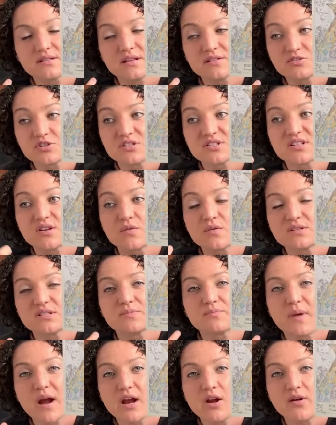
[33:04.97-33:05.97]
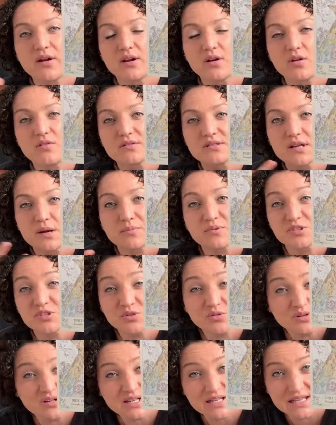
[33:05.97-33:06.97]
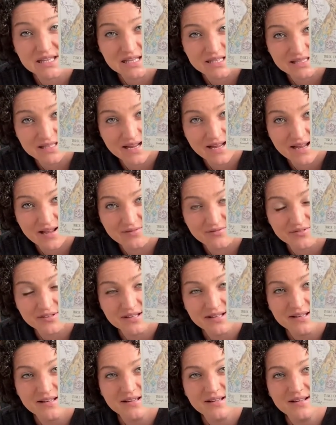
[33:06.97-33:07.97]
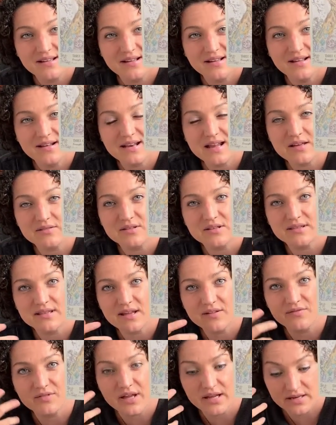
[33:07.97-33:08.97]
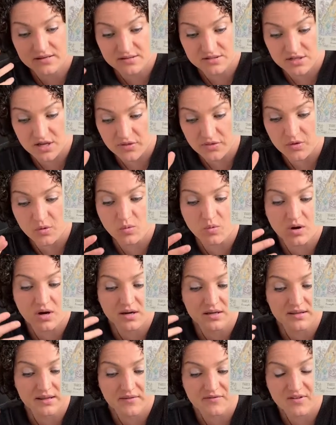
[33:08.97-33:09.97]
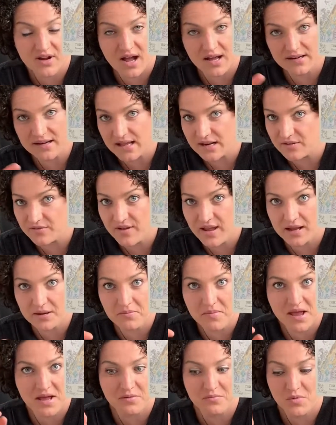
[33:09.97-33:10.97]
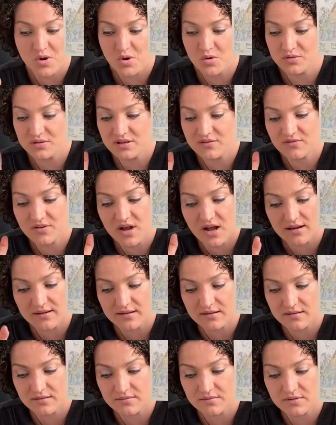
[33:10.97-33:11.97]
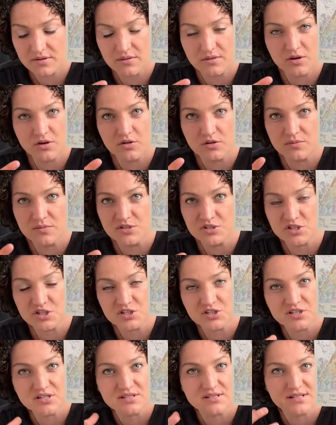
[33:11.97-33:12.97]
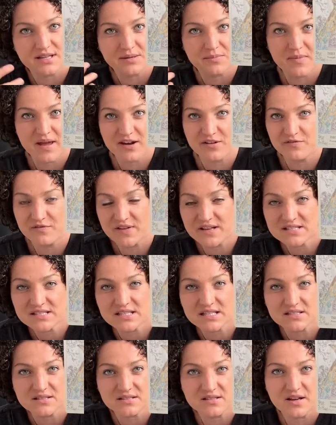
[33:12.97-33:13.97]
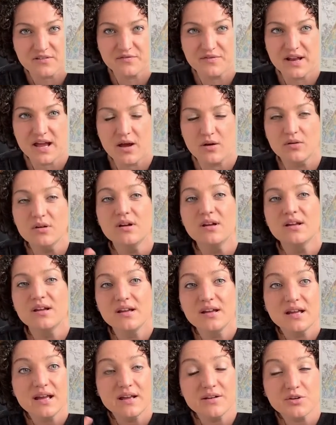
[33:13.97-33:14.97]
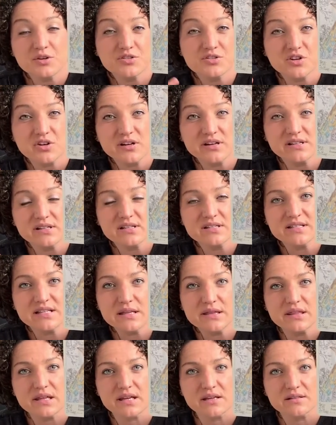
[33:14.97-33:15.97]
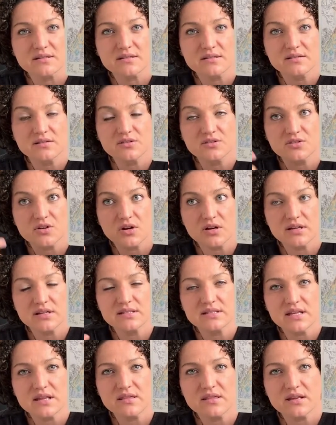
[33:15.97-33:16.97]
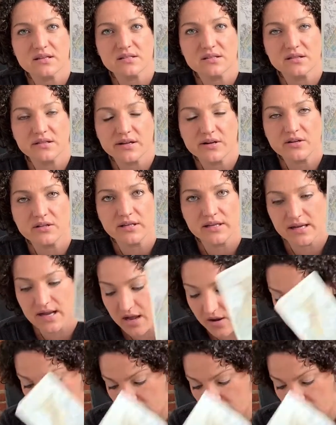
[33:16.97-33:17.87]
it's just so inspiring and all this opportunity that they have now that they've like done the work, they've gotten out of hangman mode, they've gotten the magicians like manifesting stuff now, and you're starting to see things clearly now,